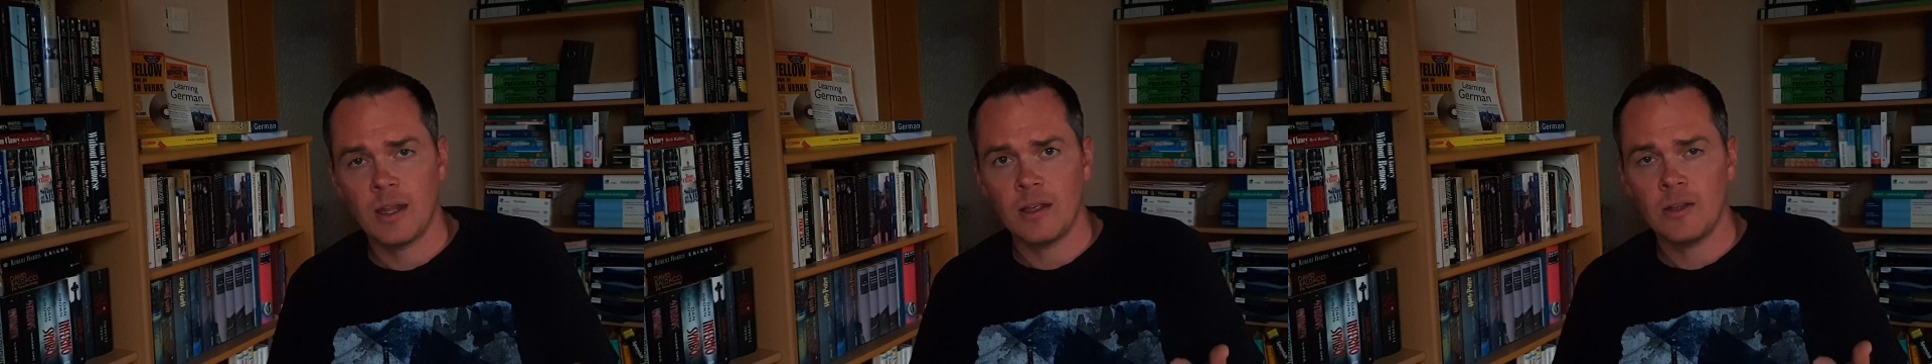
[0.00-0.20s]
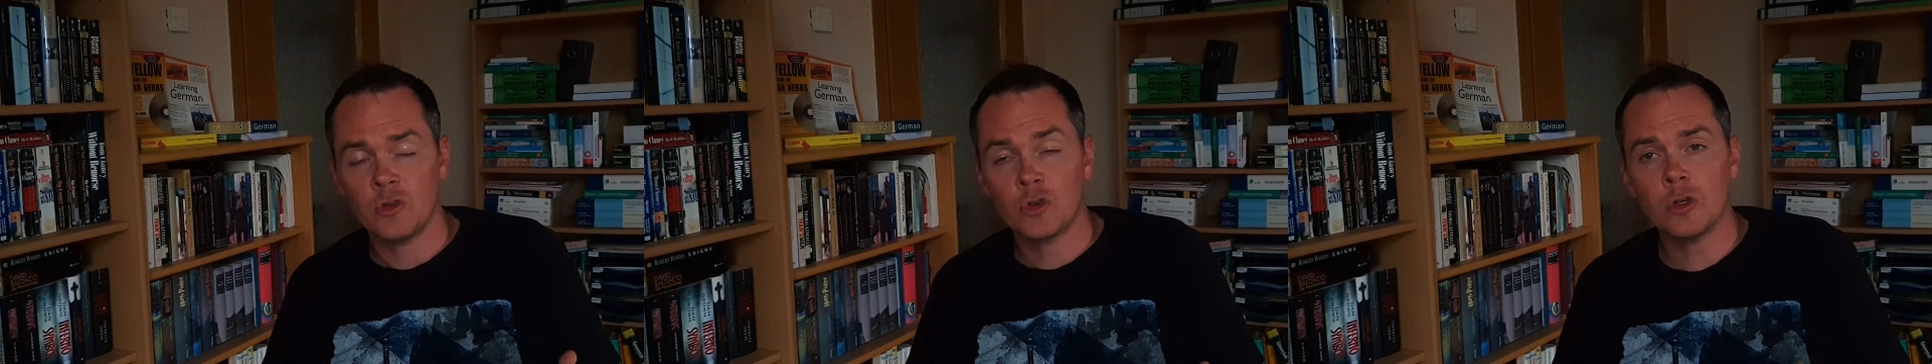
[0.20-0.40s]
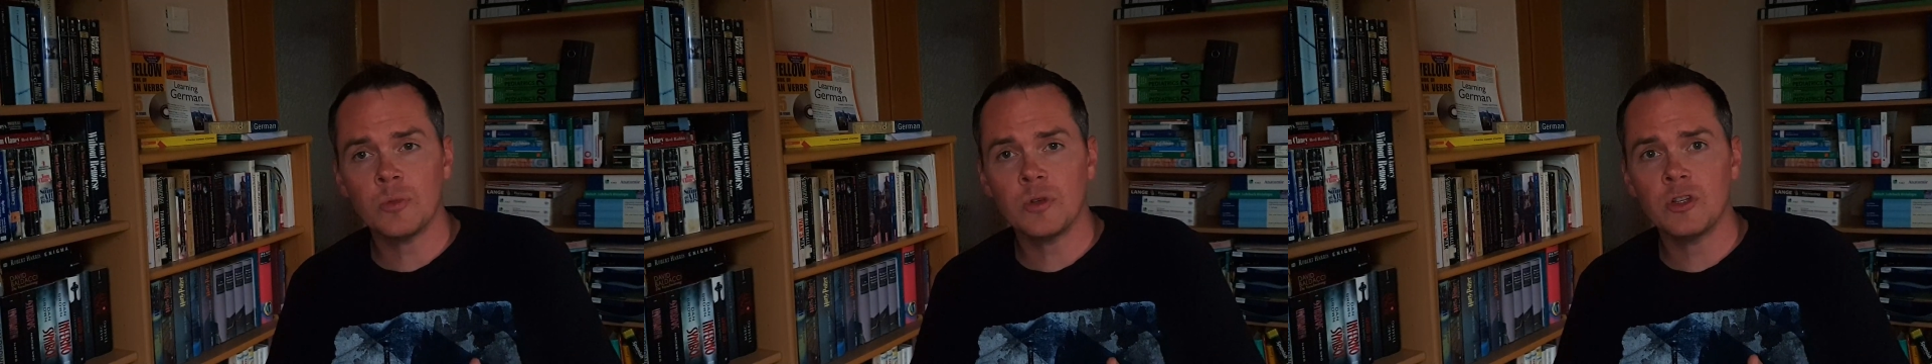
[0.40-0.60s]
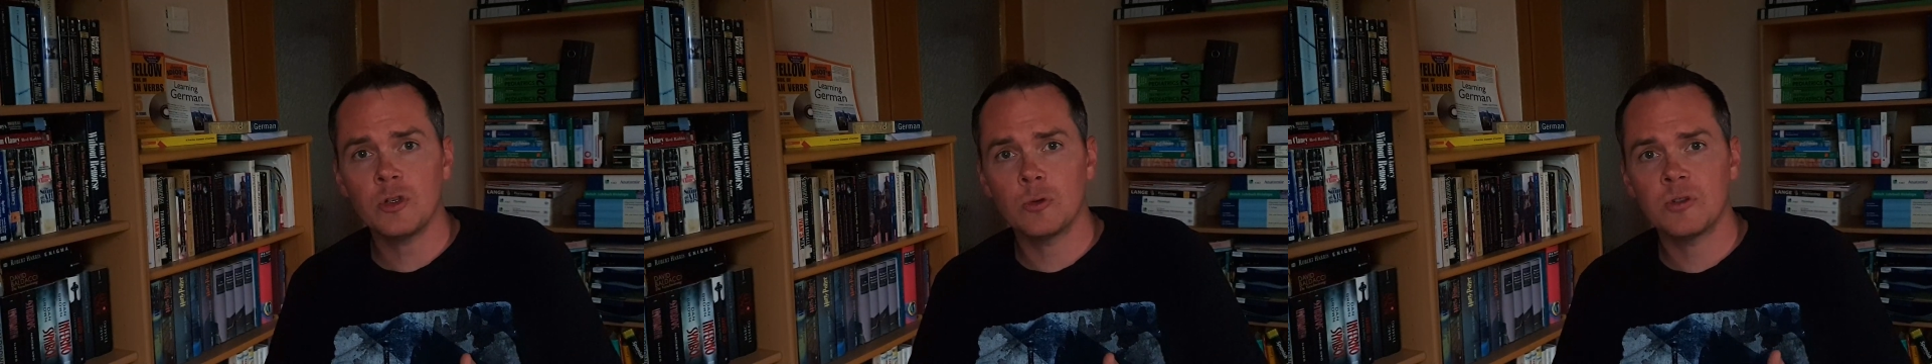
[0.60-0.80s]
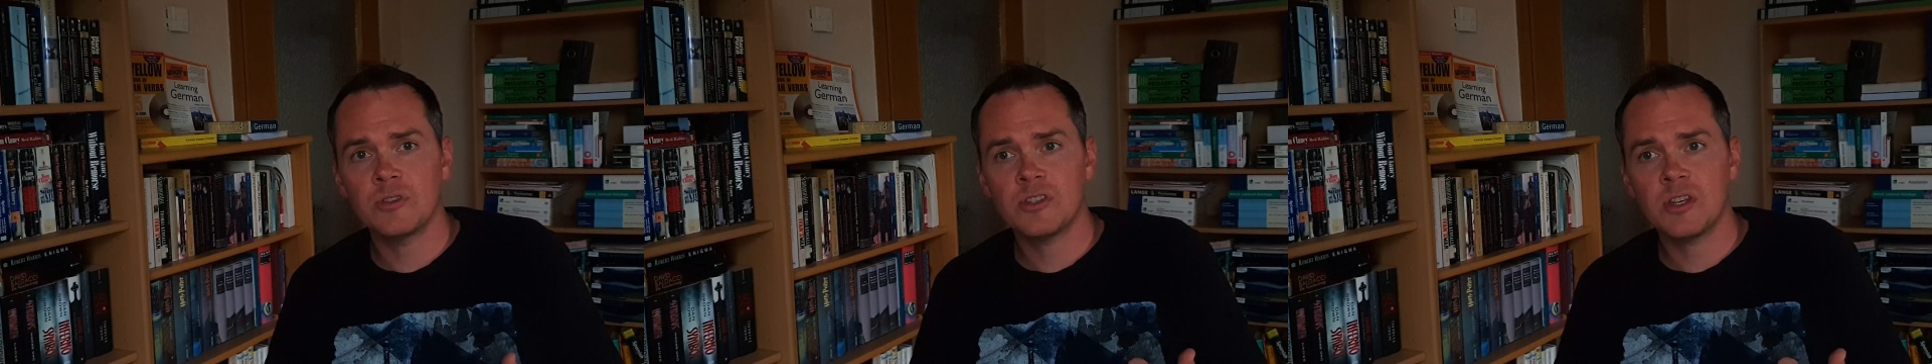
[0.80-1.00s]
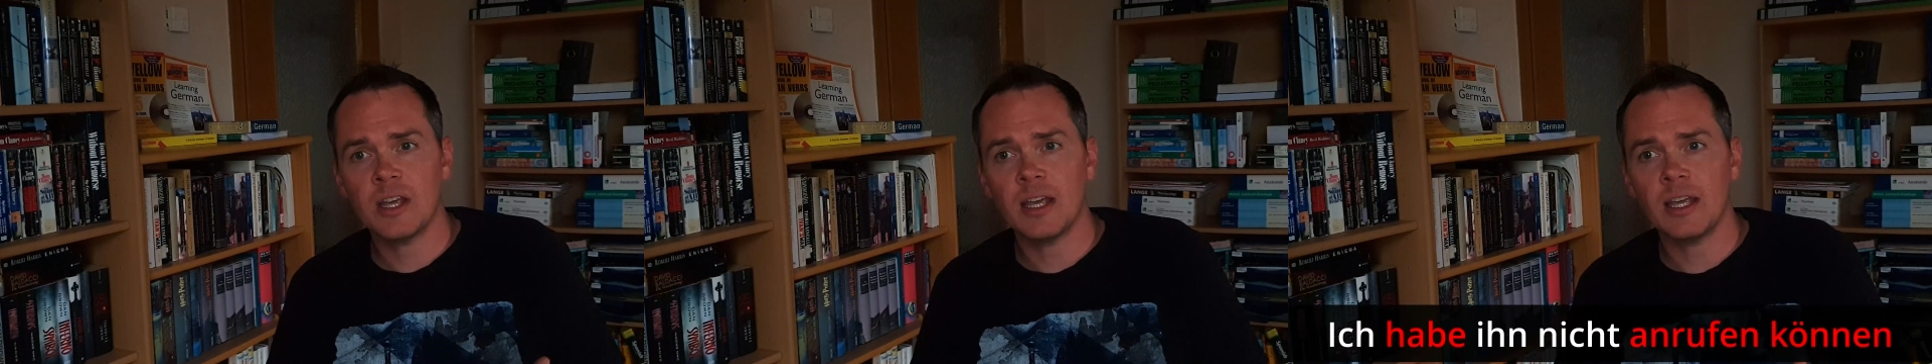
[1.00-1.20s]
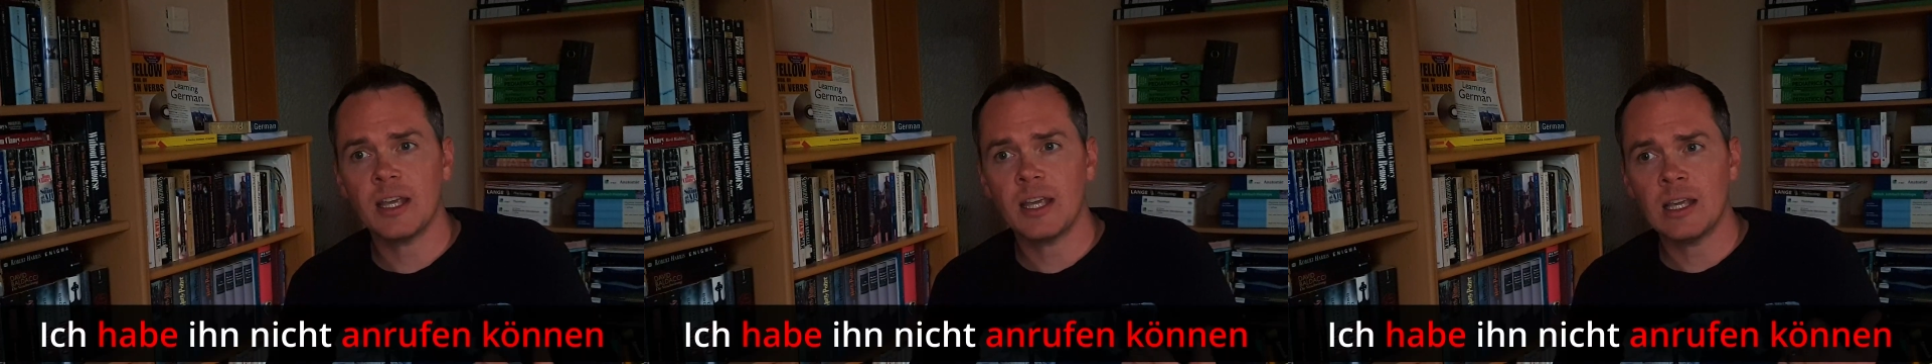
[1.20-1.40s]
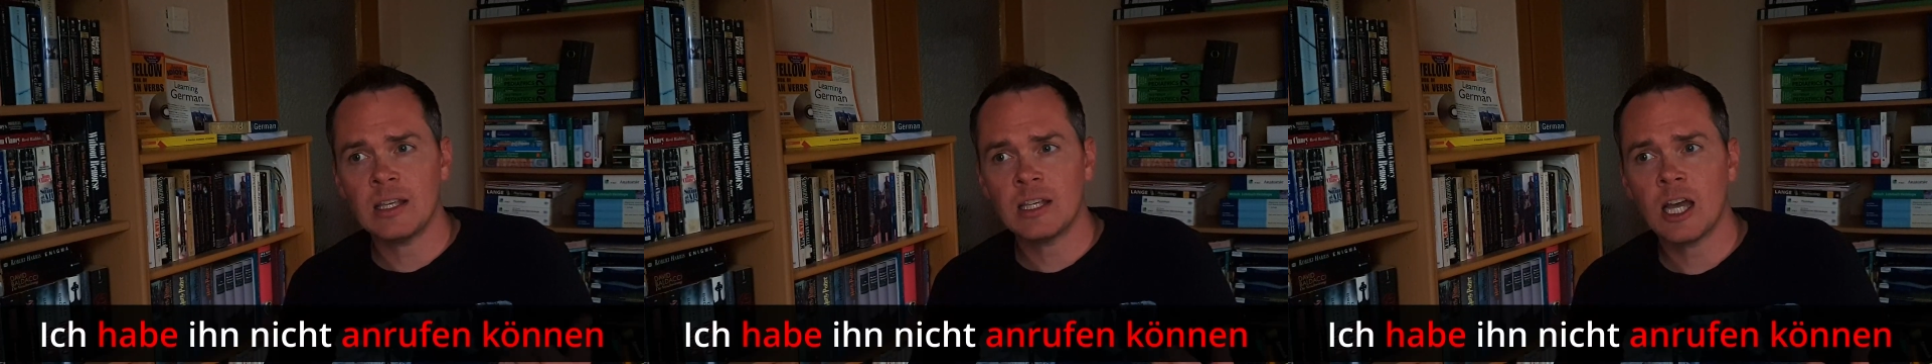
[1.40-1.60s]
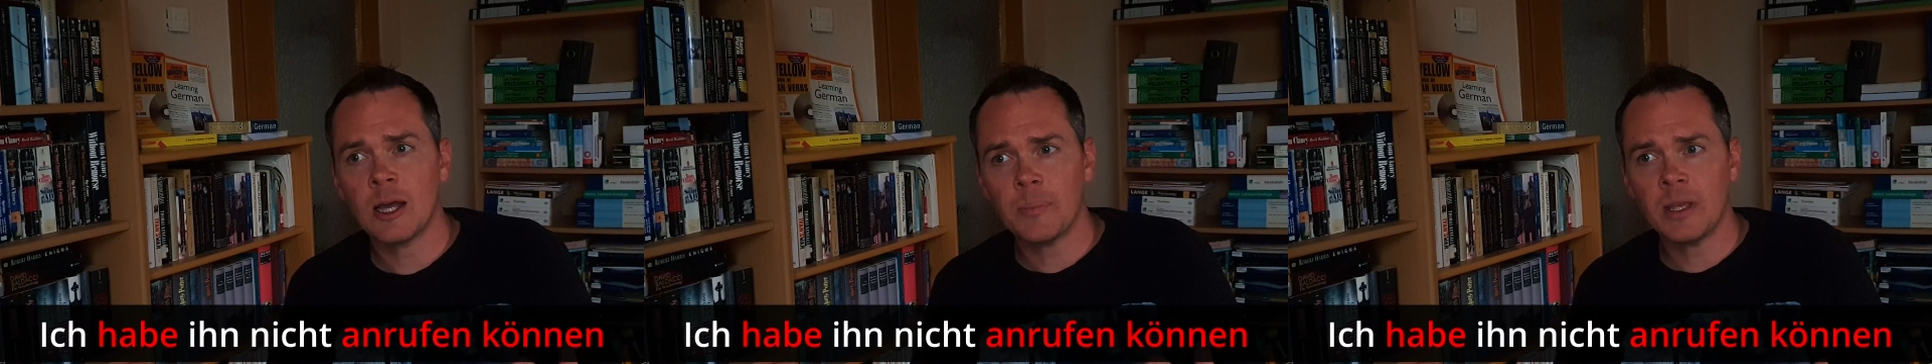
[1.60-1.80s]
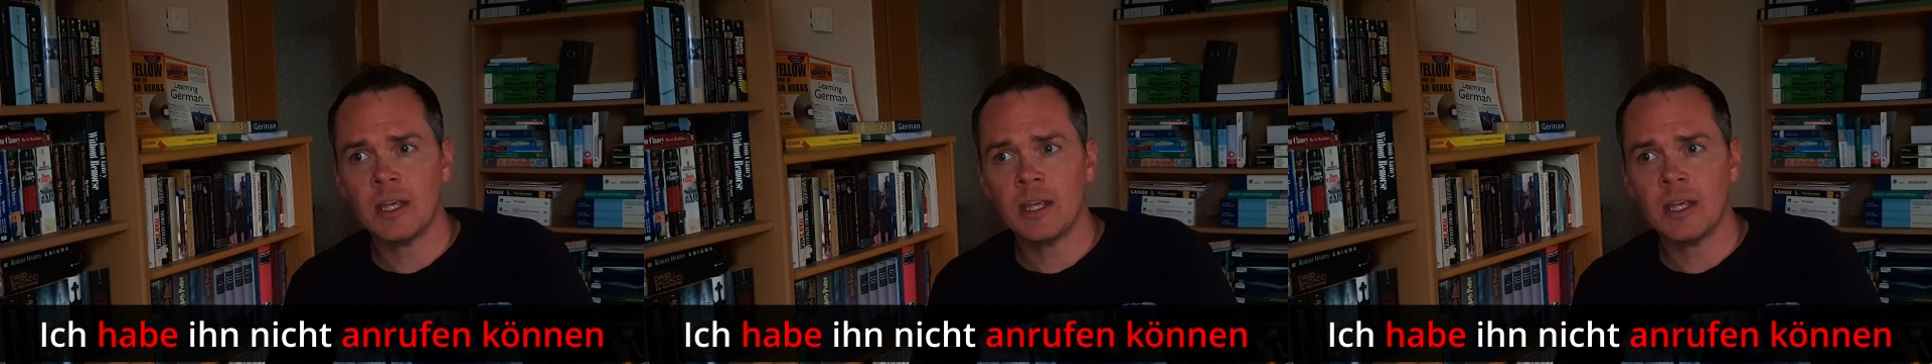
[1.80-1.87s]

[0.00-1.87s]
In German, you would say, ich habe